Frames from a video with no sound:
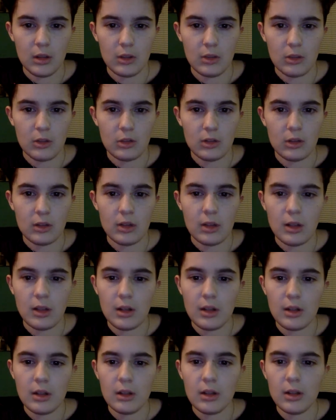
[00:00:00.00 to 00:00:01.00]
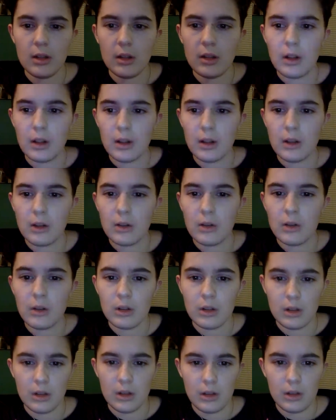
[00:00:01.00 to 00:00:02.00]
Just let it out.
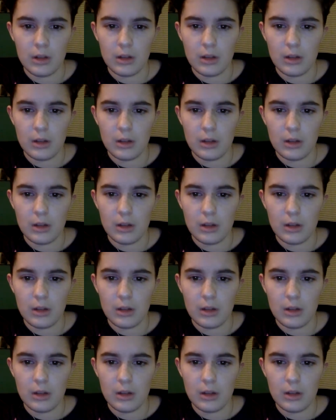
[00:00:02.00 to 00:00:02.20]
Let